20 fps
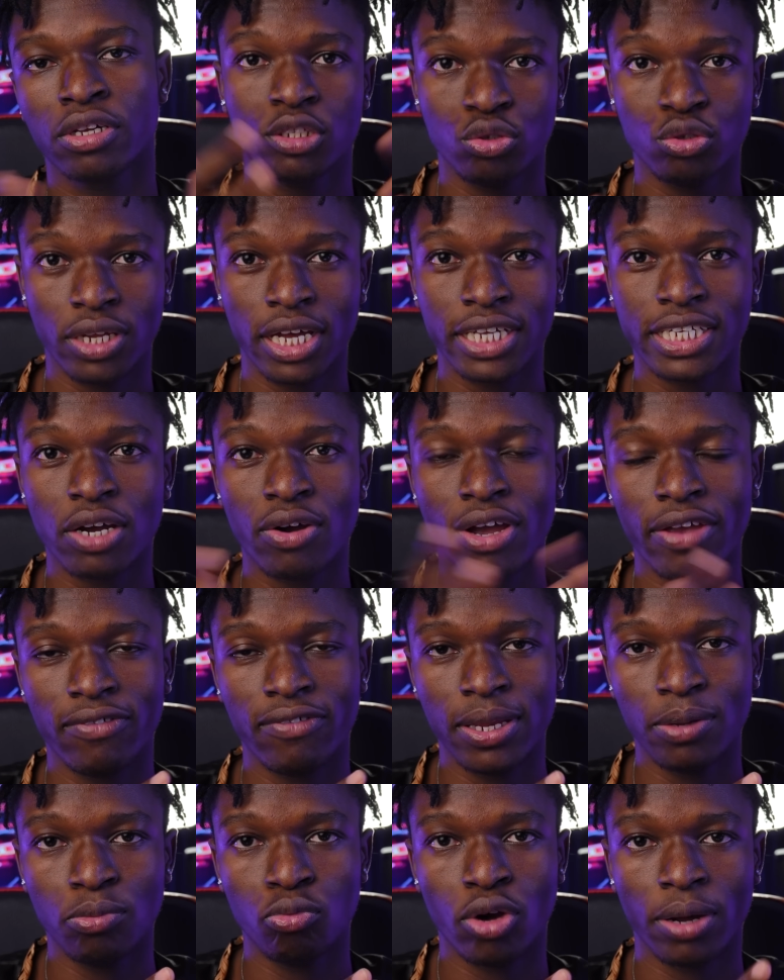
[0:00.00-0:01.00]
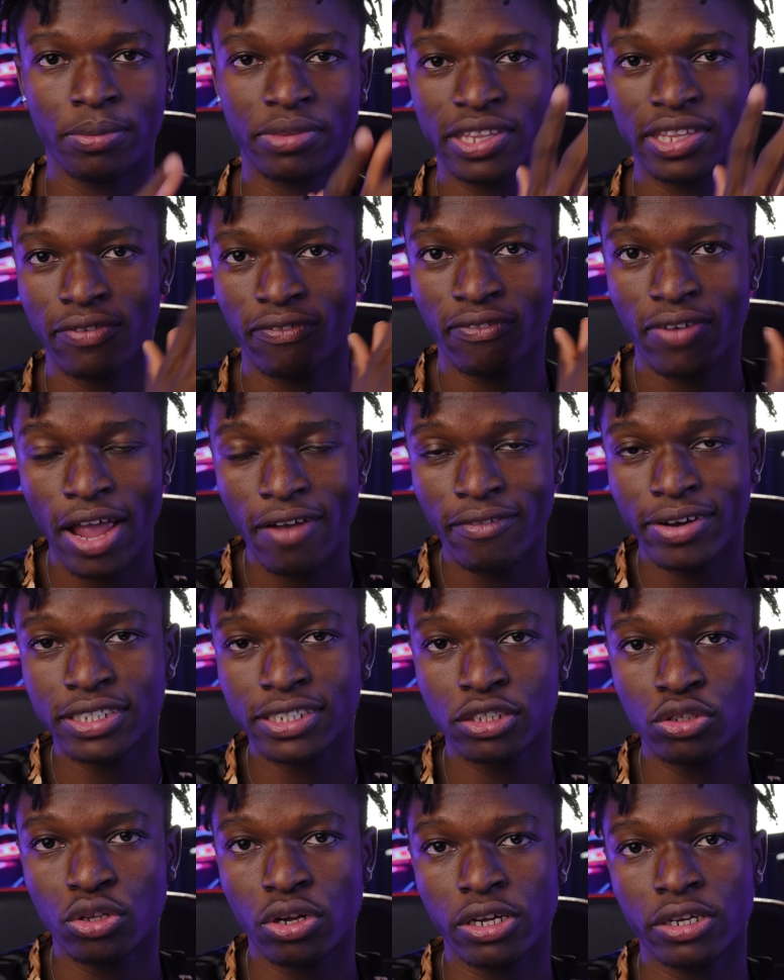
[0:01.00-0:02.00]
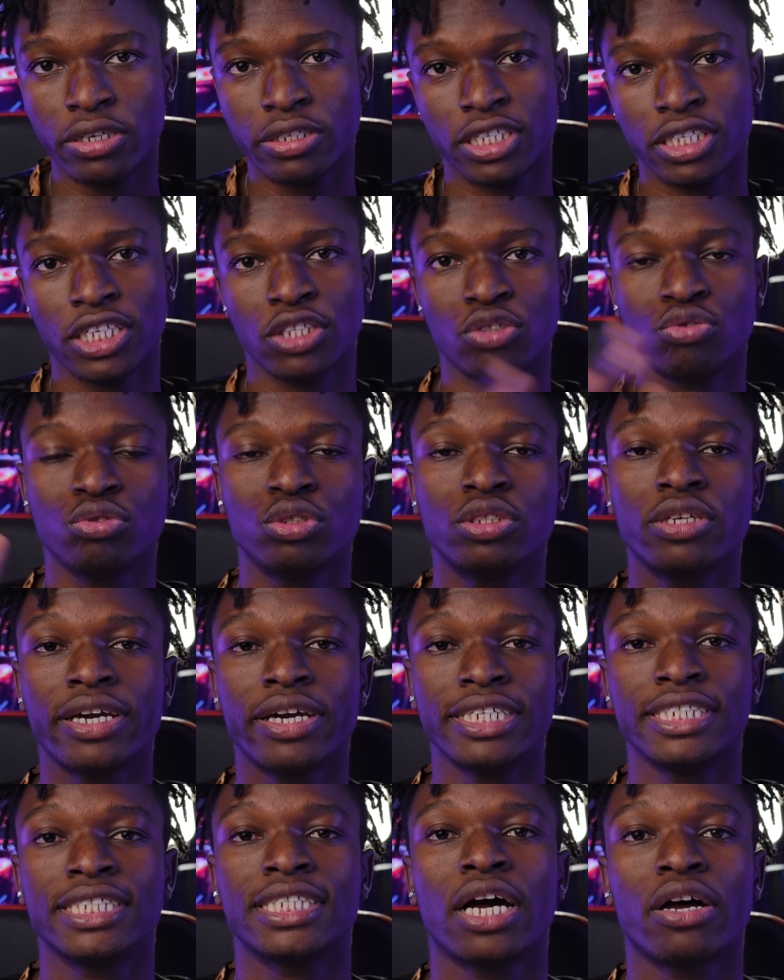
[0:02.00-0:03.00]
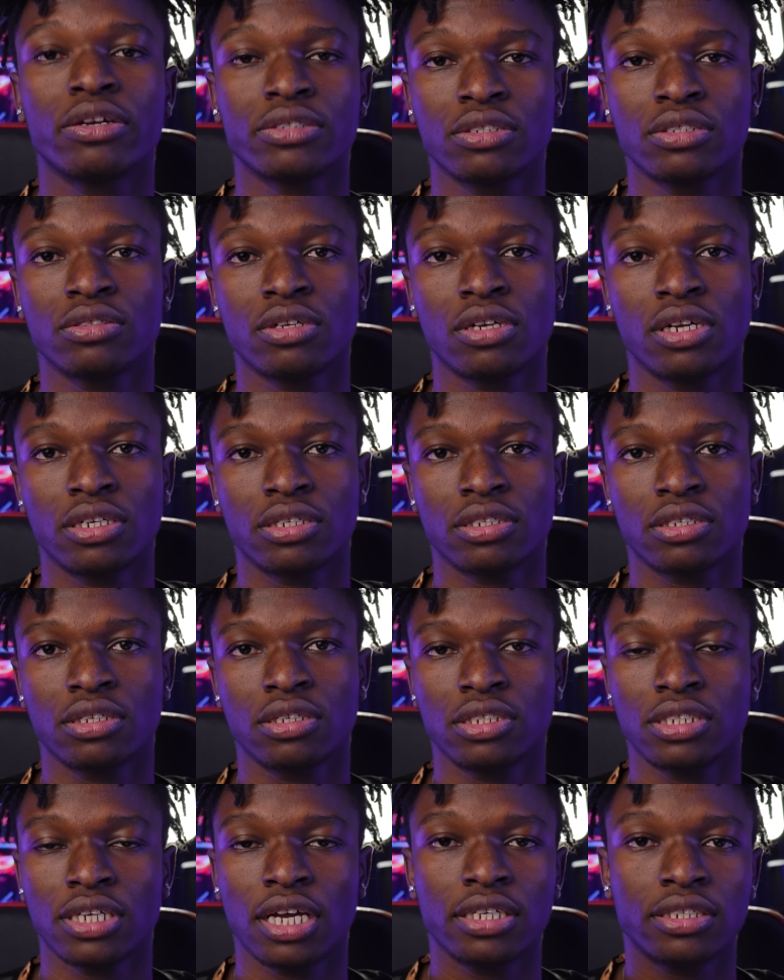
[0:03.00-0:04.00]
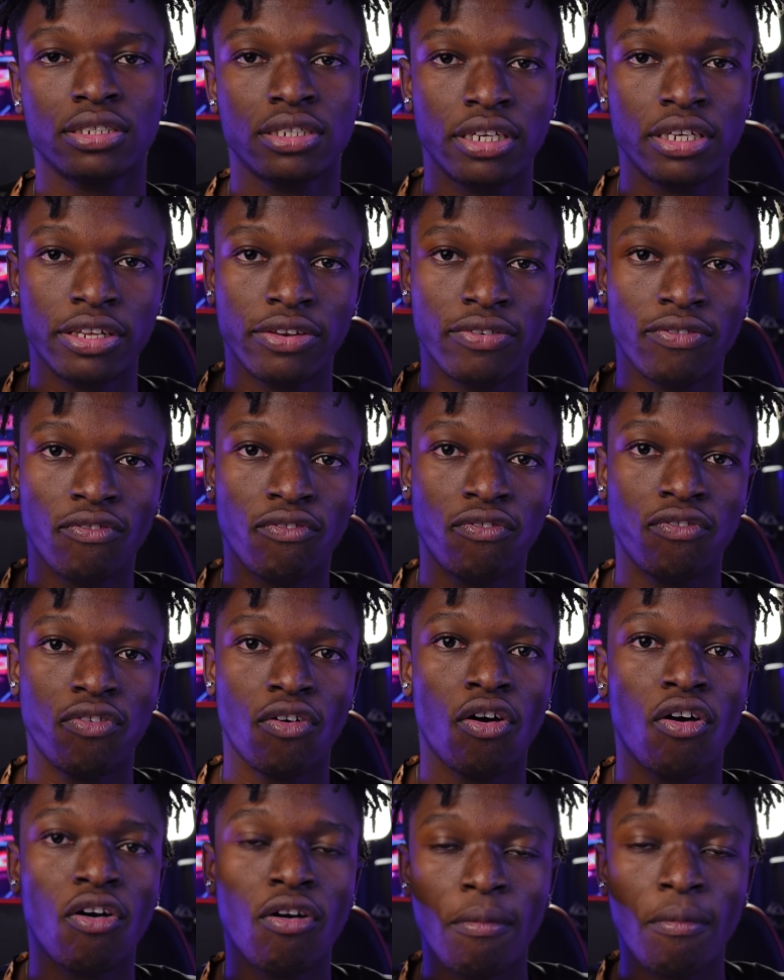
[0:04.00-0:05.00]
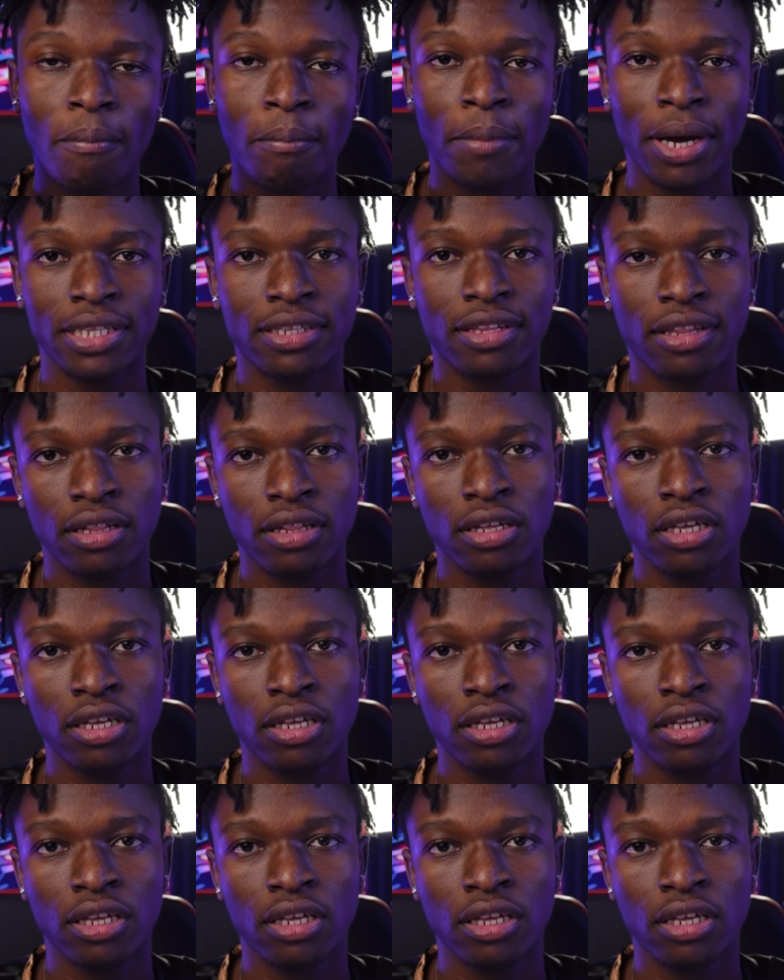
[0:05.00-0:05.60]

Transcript: So that's how I flip what, $500 into $30,000 just in 4 months.